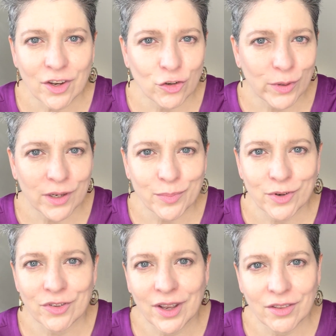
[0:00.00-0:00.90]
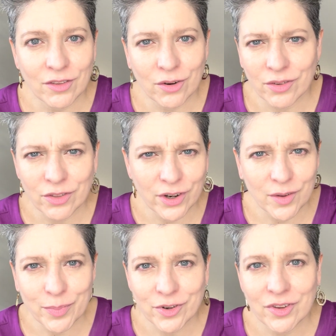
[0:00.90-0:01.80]
20%, or
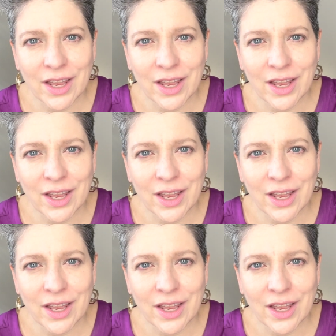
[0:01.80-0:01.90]
30%,